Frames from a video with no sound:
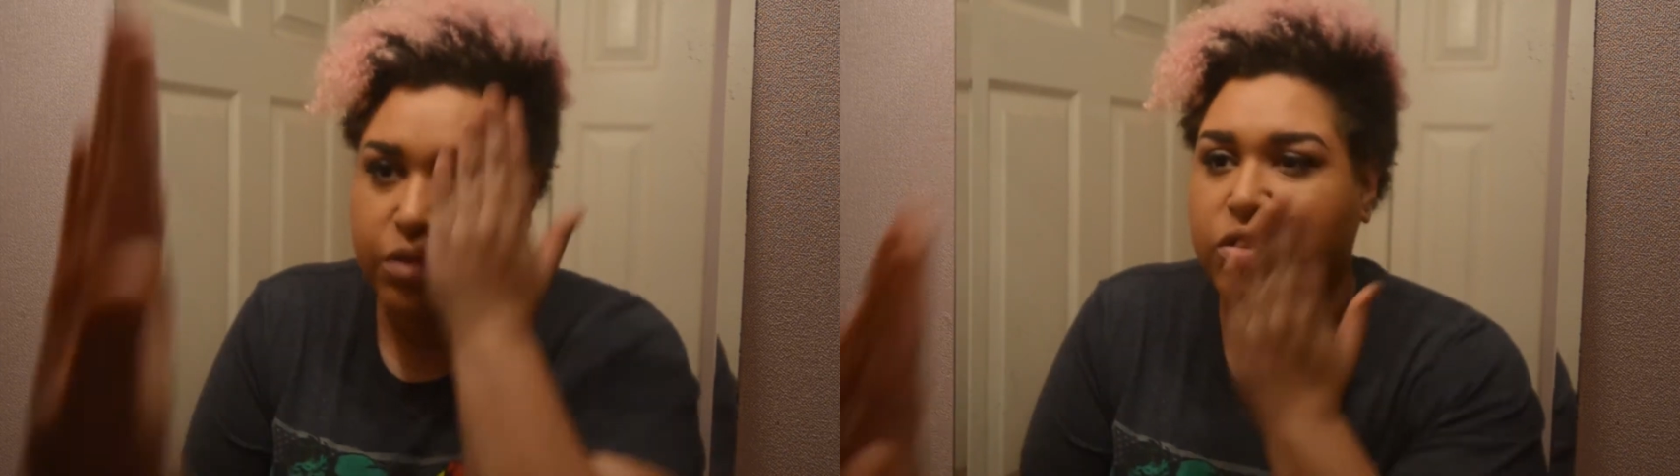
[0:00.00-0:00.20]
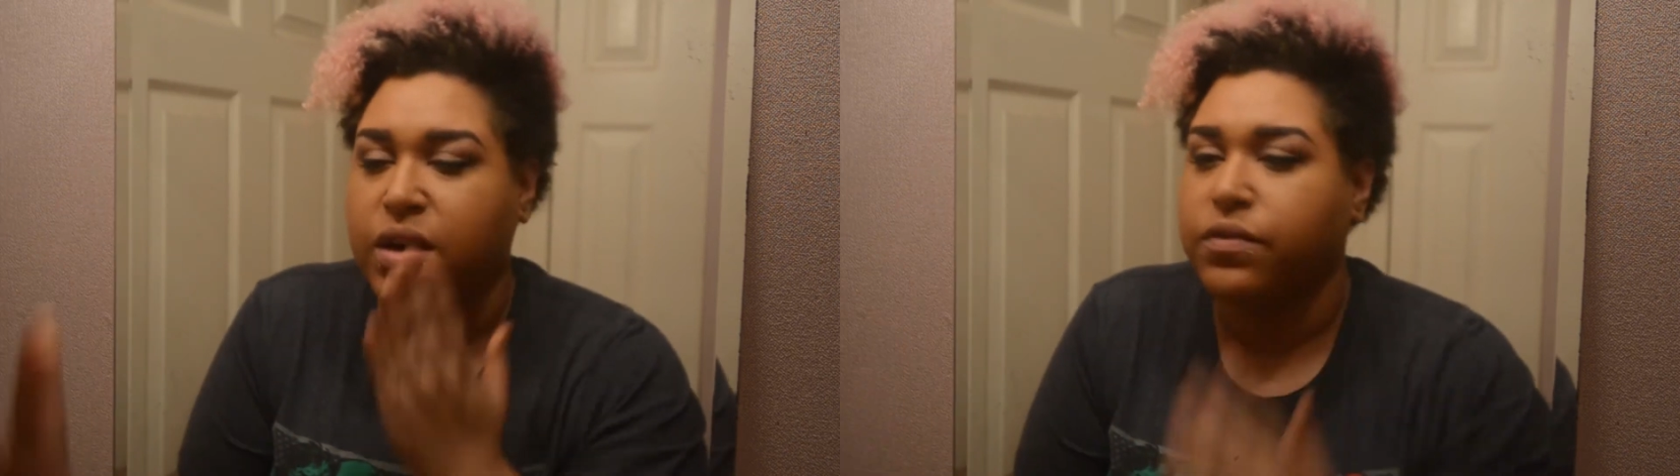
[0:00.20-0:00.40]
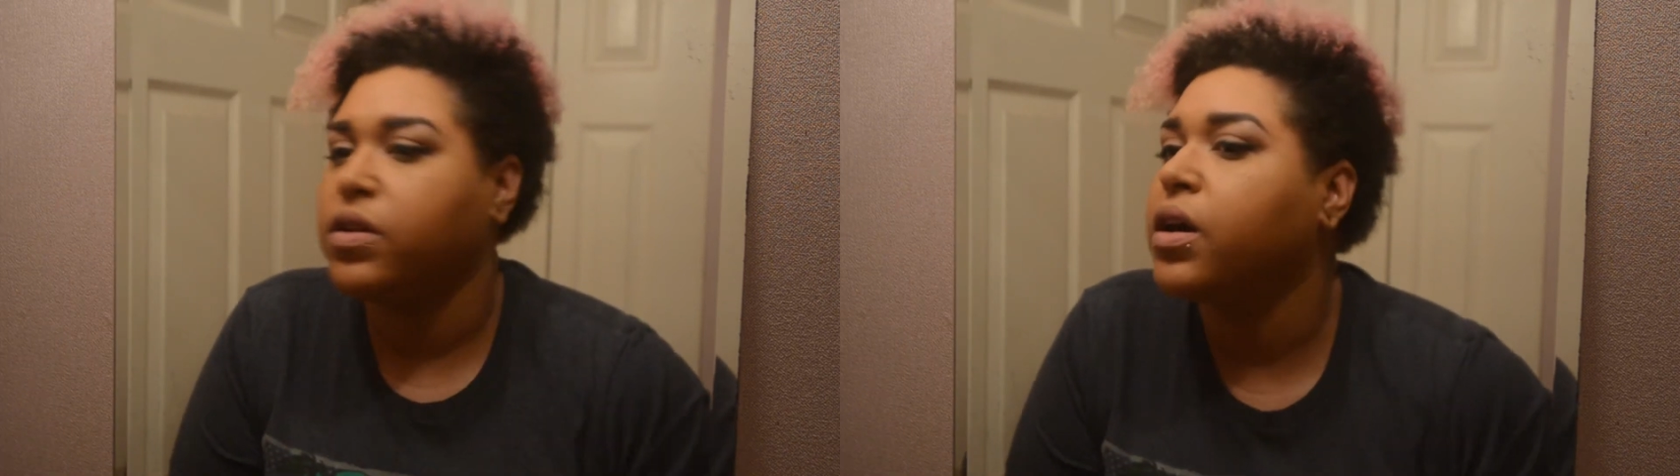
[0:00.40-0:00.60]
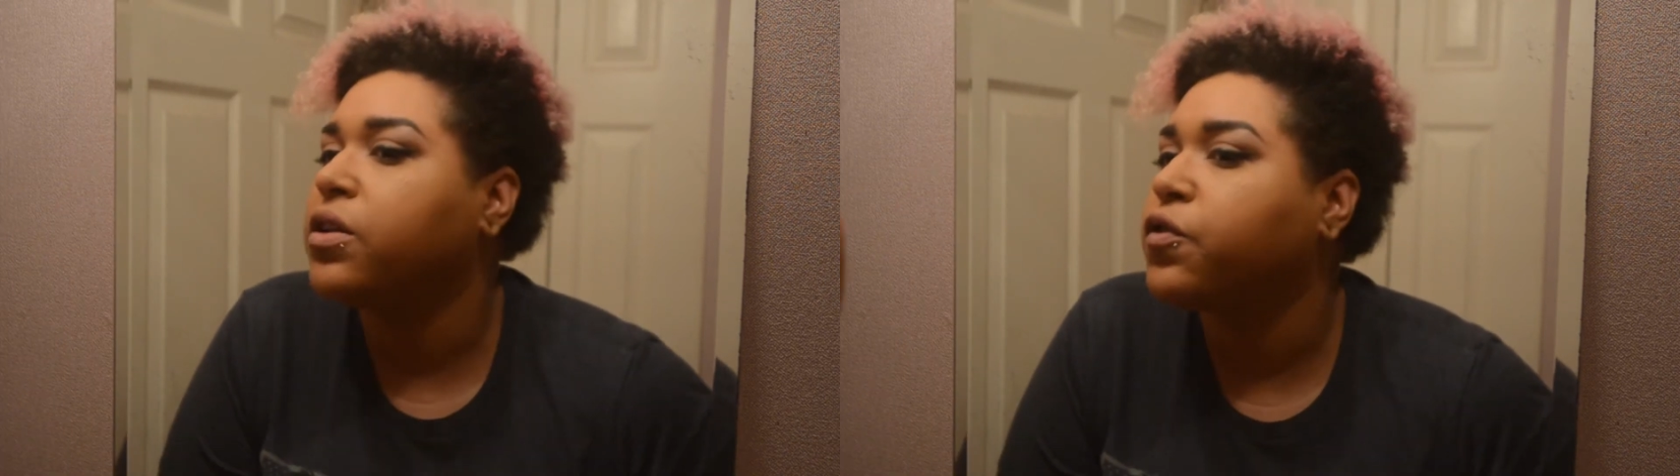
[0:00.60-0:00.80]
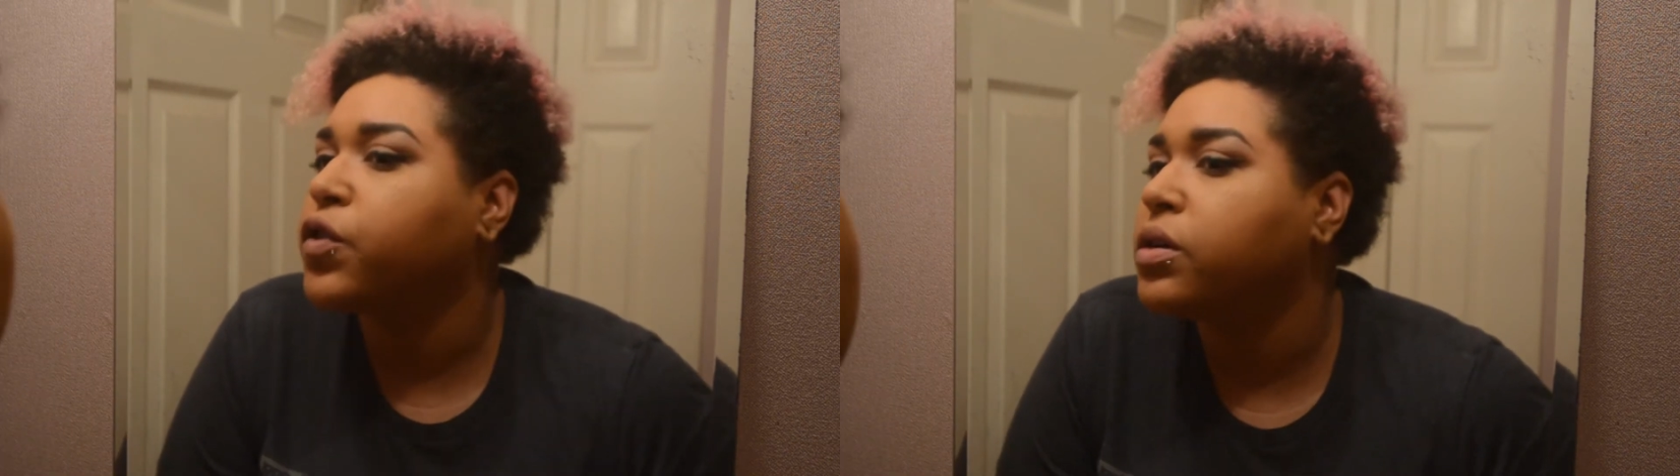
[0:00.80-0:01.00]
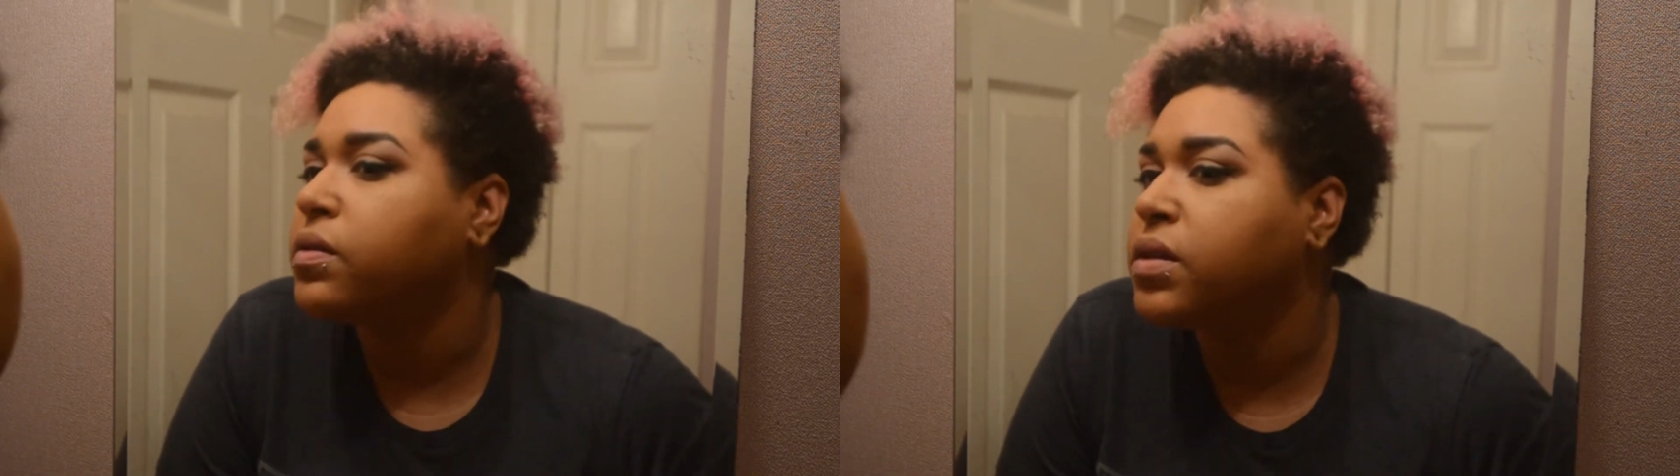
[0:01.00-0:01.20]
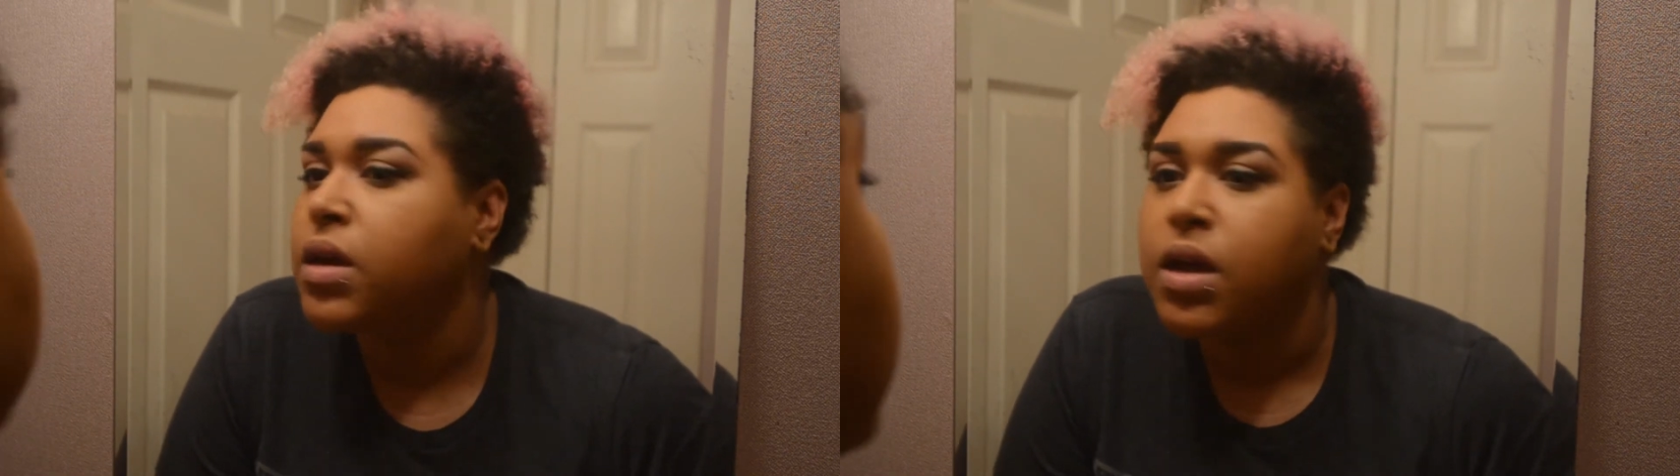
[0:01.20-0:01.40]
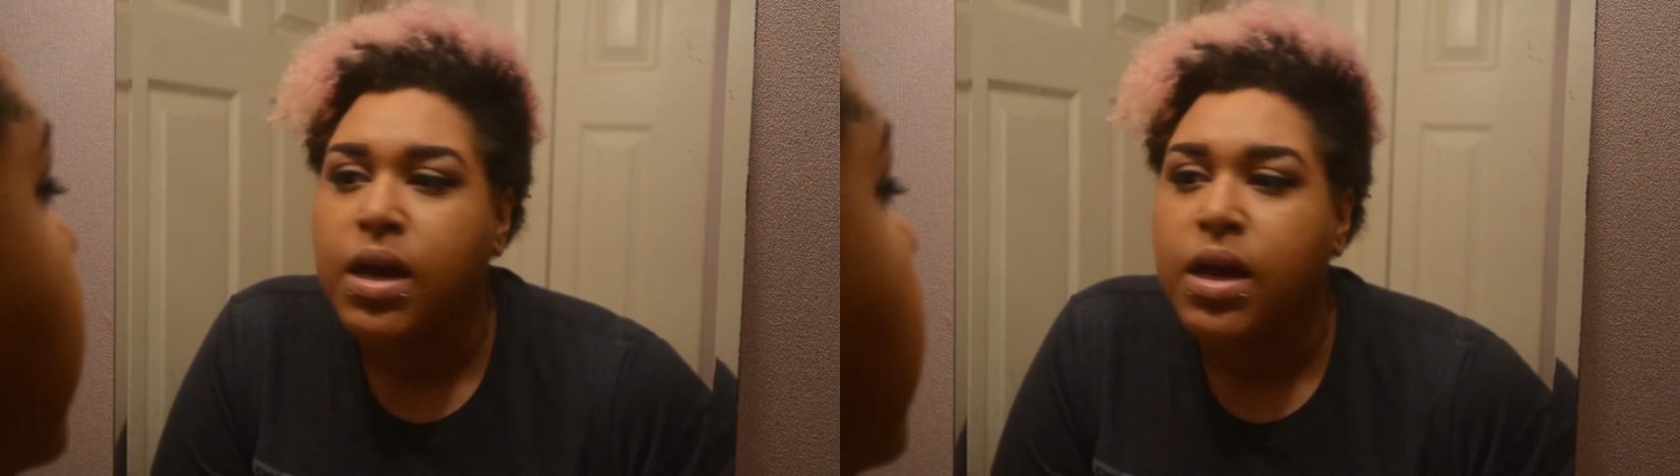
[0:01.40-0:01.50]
which I've done first.